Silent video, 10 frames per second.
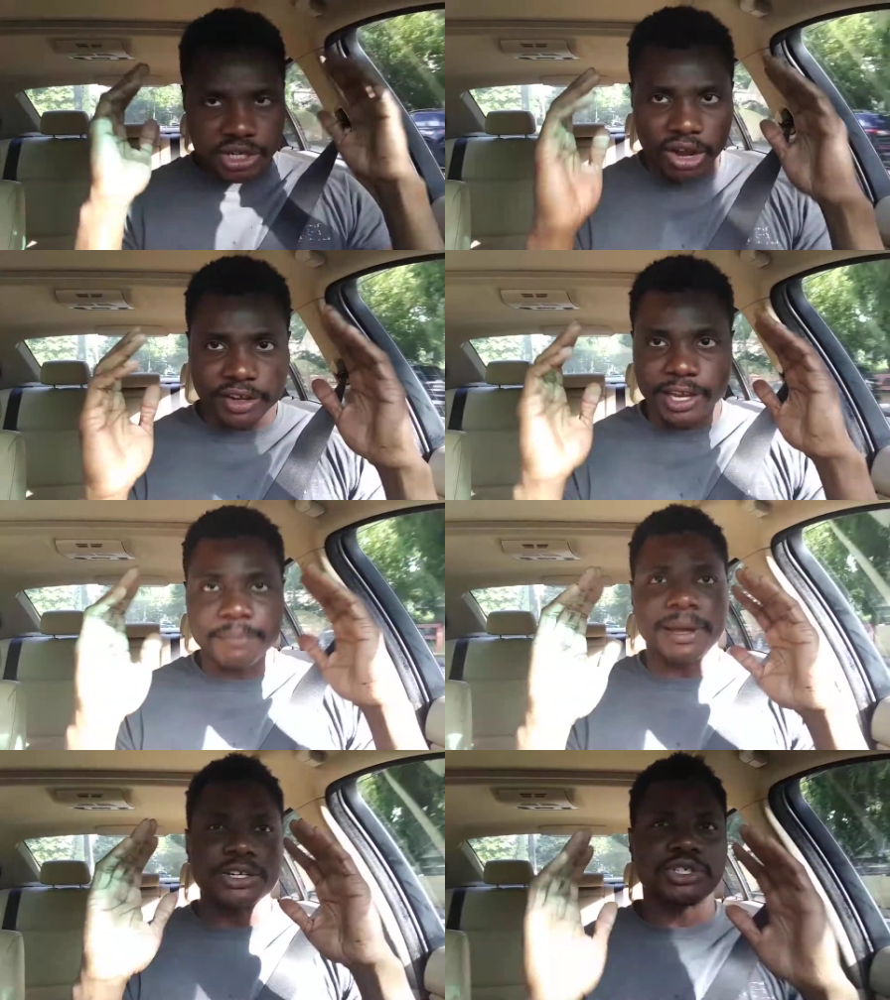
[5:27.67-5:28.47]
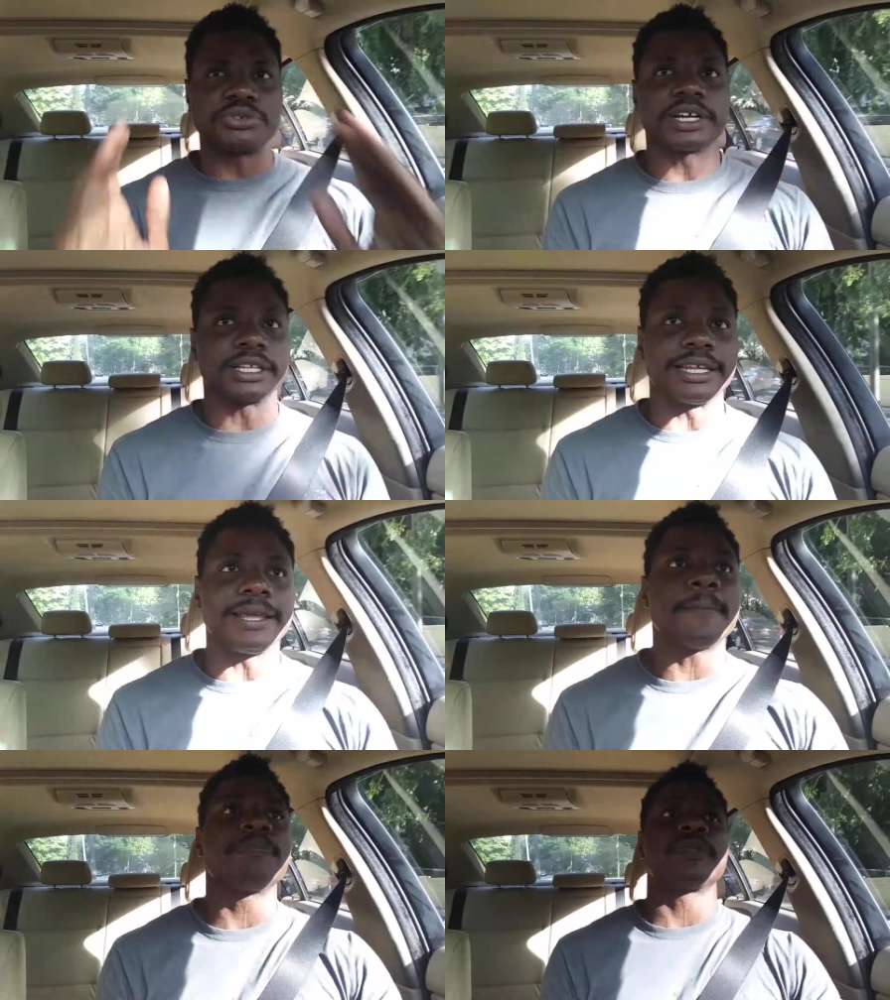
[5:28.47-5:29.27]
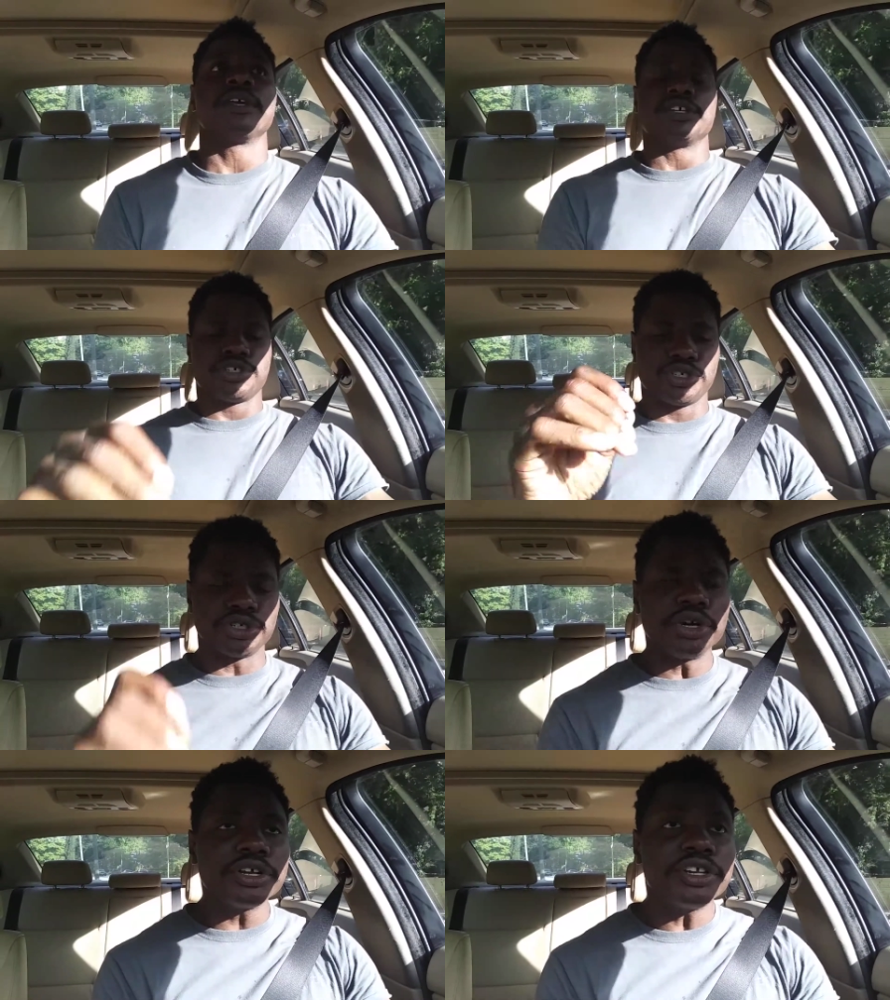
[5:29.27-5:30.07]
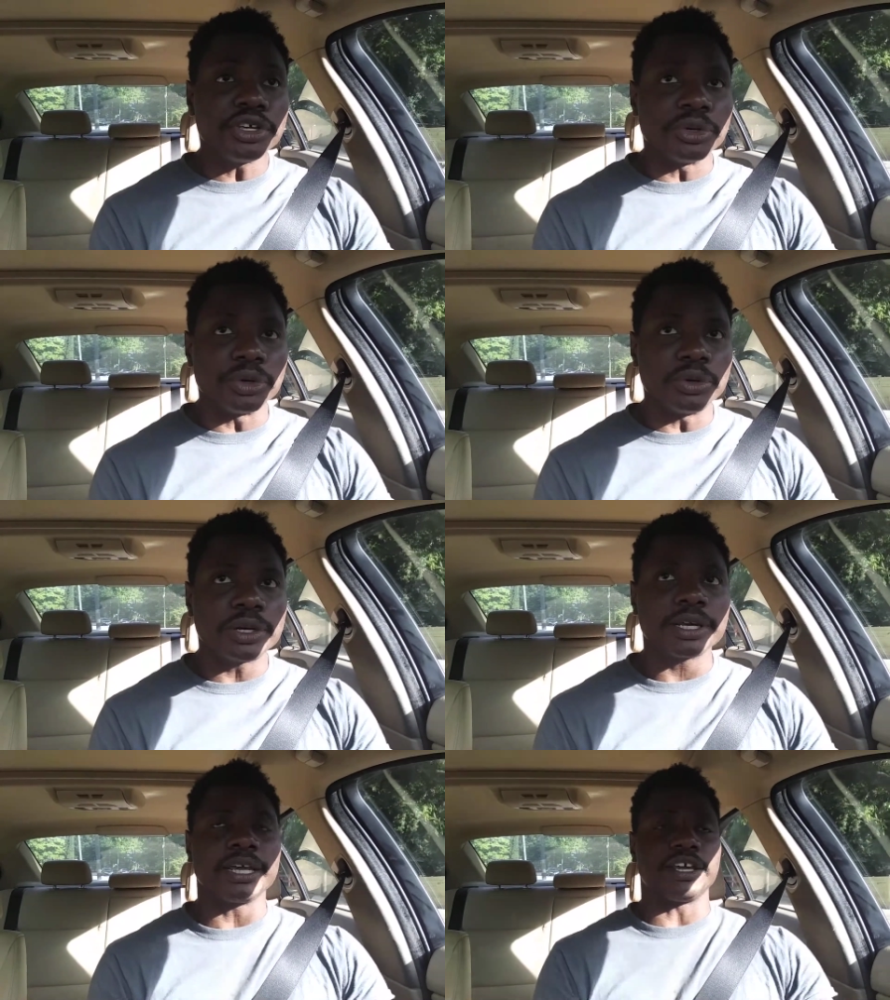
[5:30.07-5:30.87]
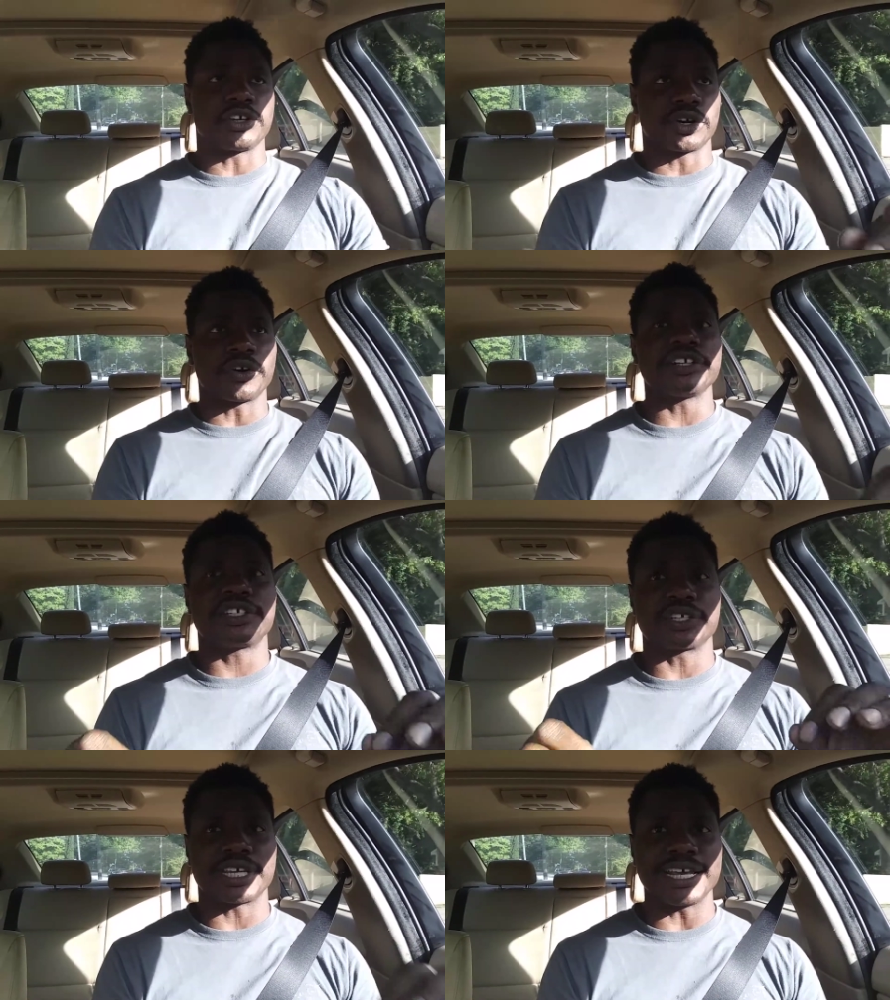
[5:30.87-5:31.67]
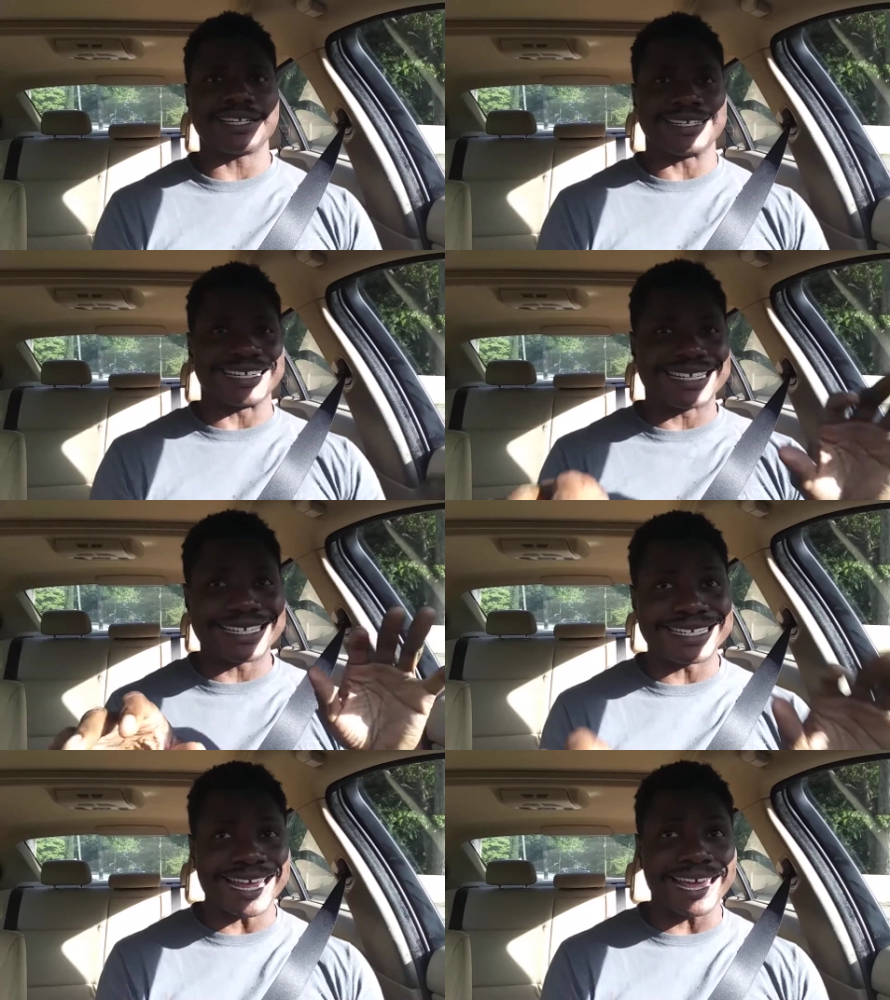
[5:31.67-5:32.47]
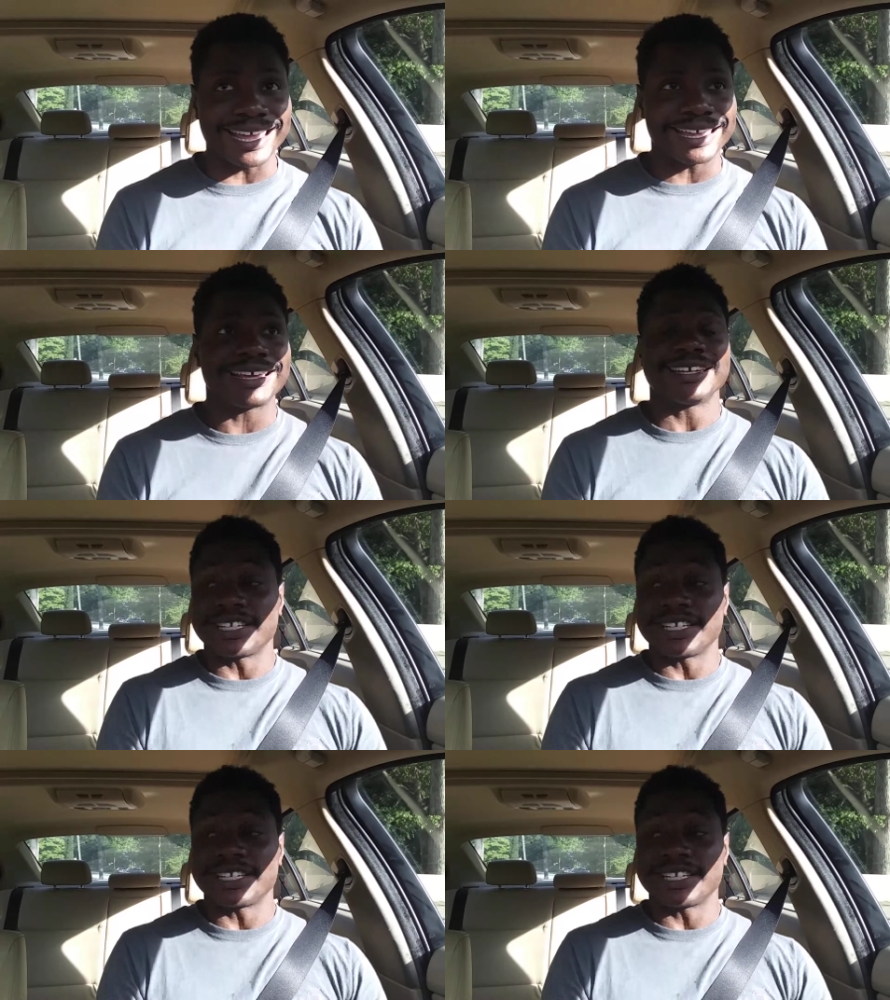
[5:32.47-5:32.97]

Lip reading: talking about strictly, should you encourage your kids to stay,